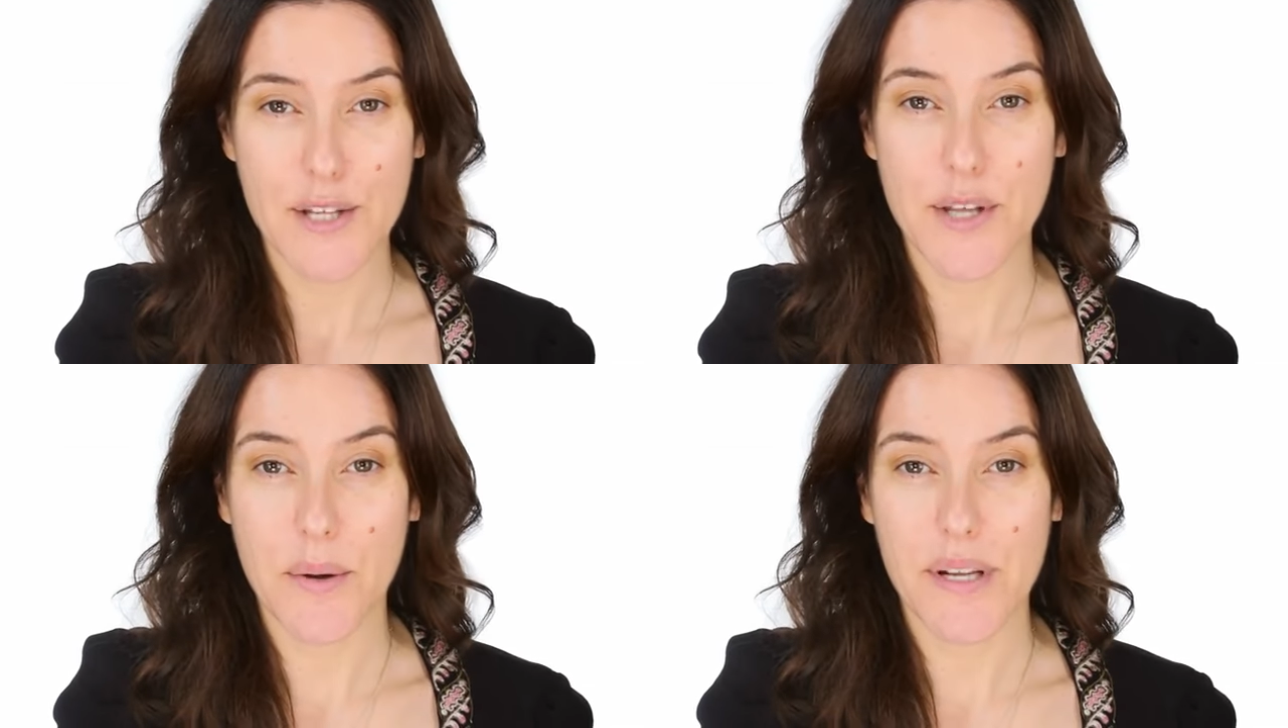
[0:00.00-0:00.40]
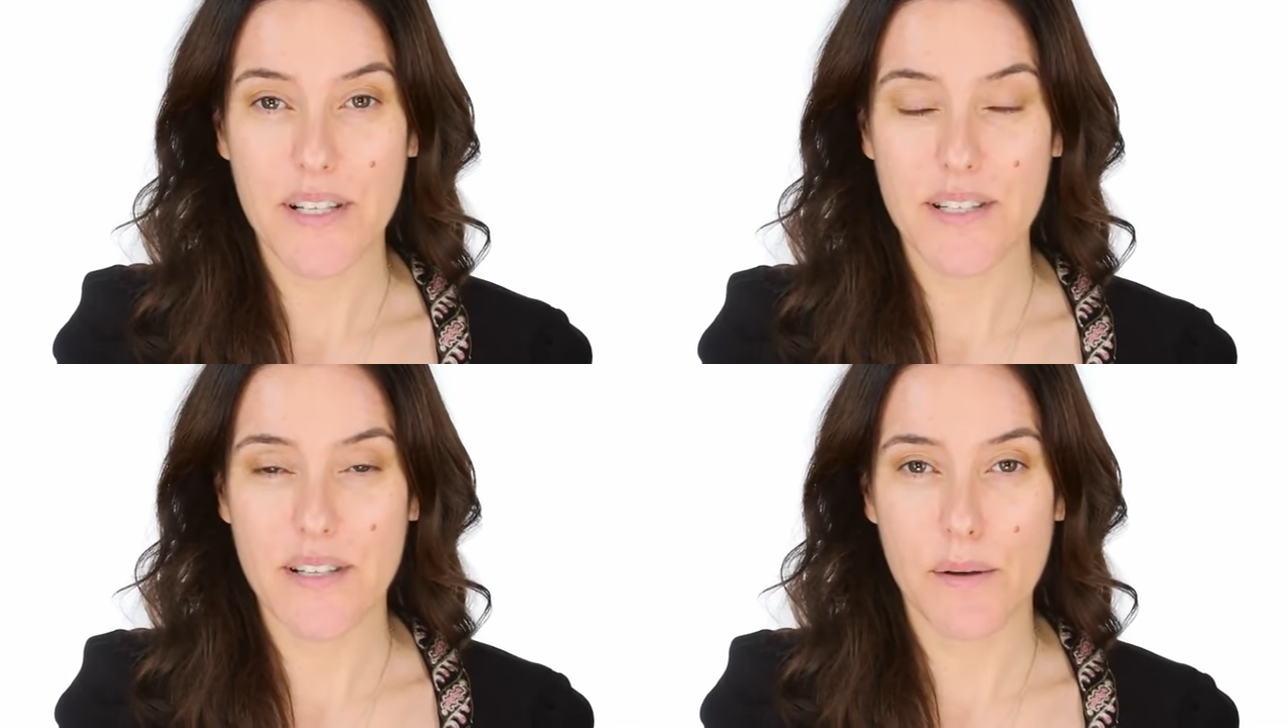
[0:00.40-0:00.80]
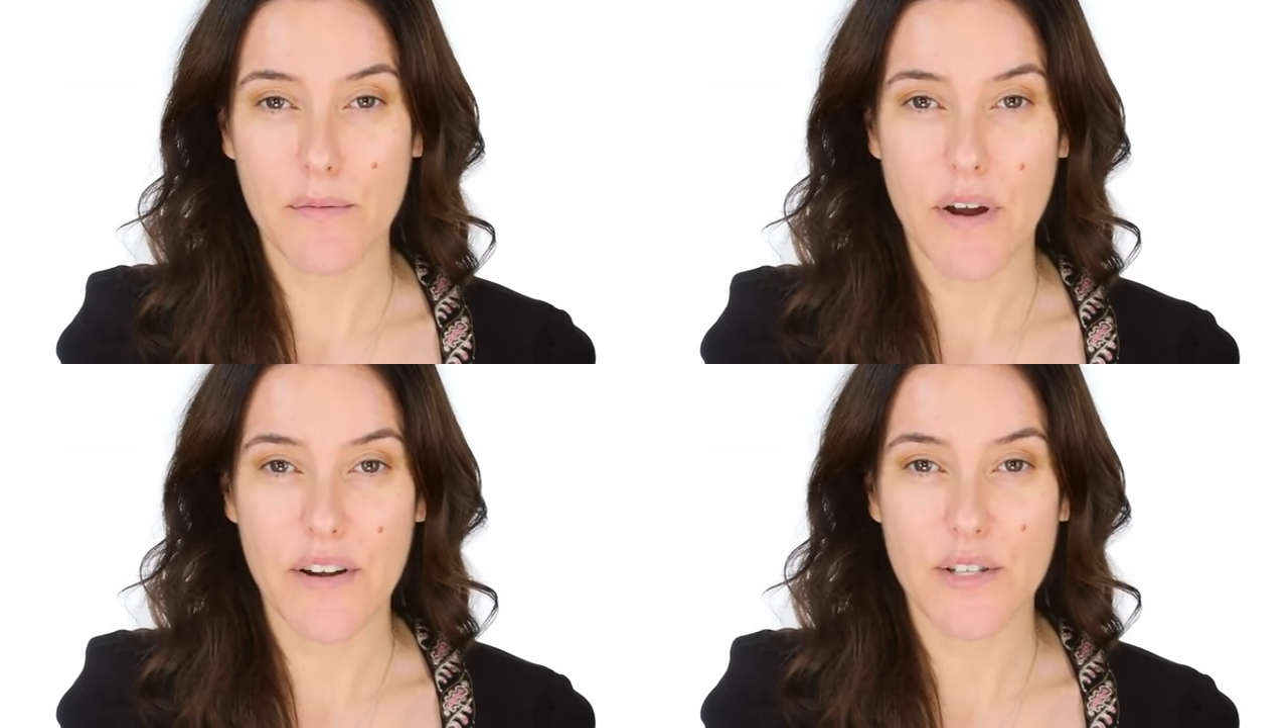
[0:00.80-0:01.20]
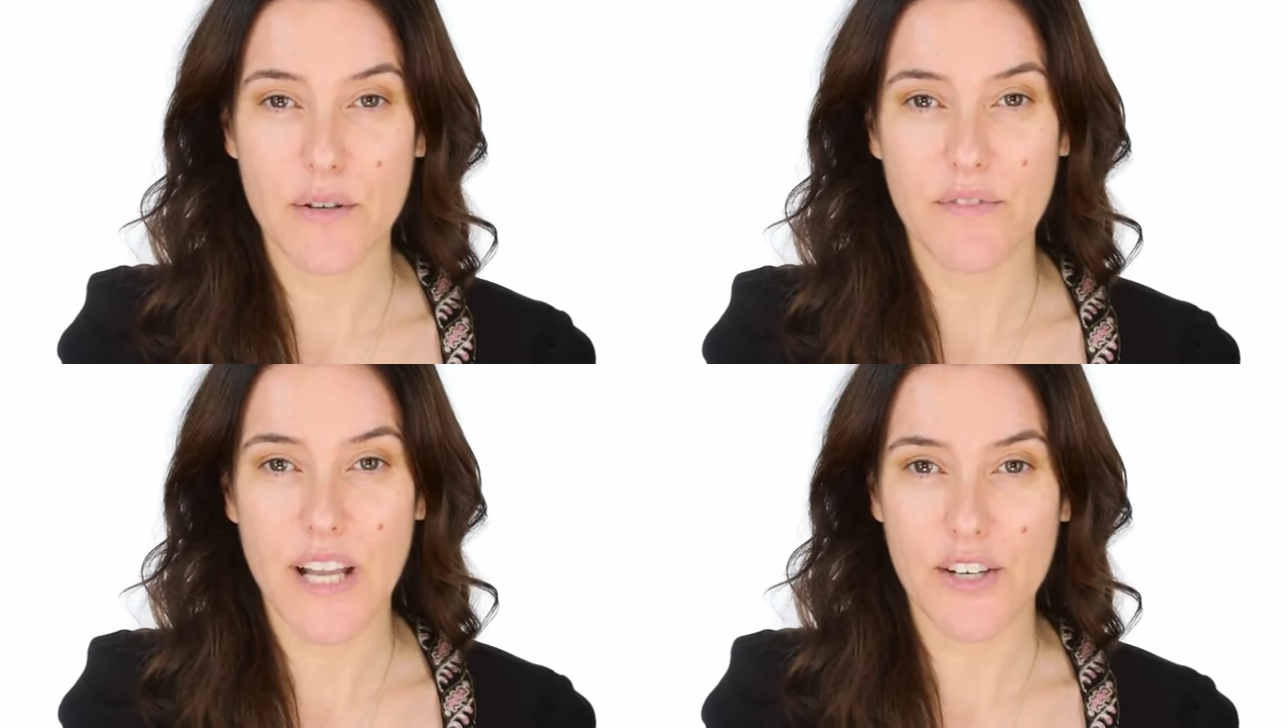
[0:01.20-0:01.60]
So it's a very
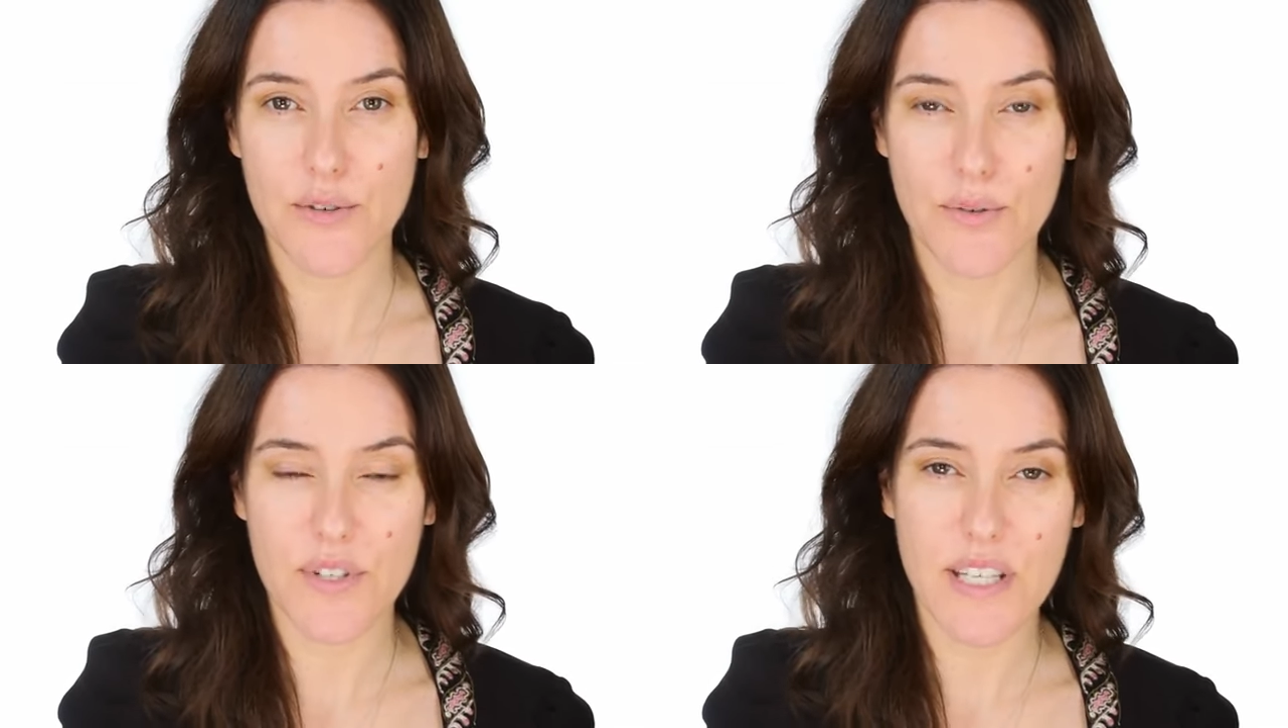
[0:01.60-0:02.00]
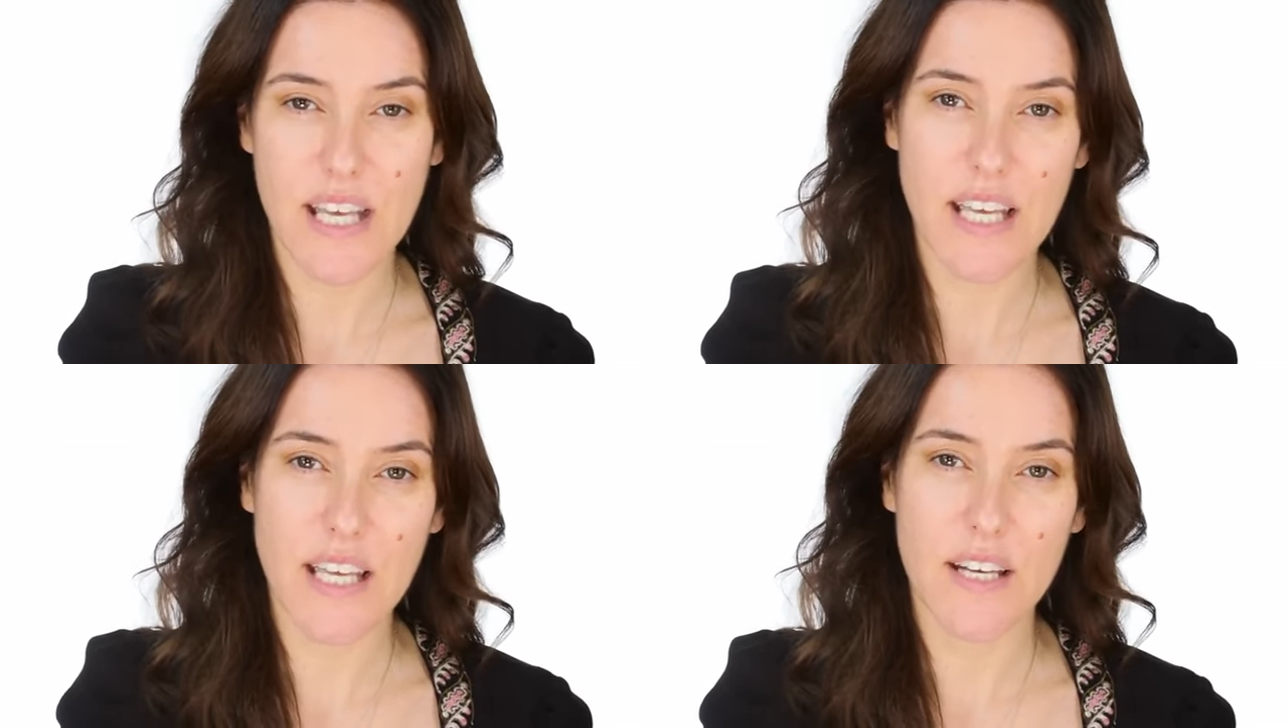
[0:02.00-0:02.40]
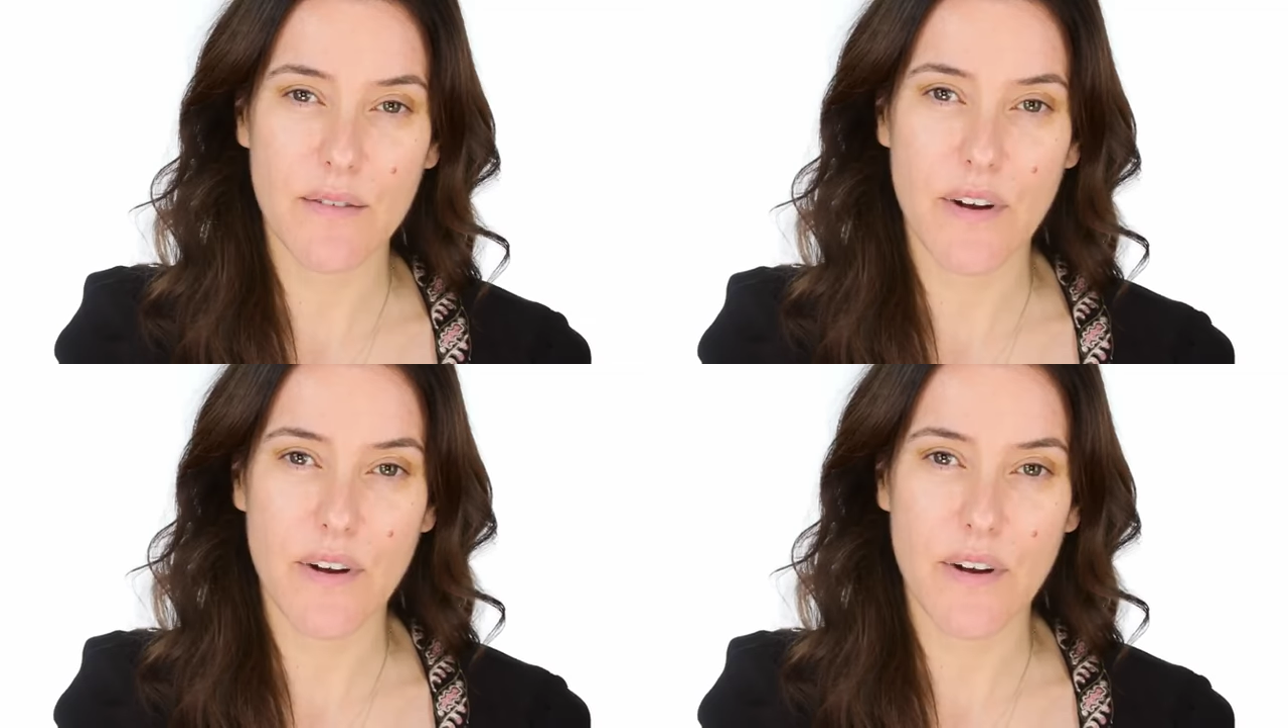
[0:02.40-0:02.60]
sort of natural skin,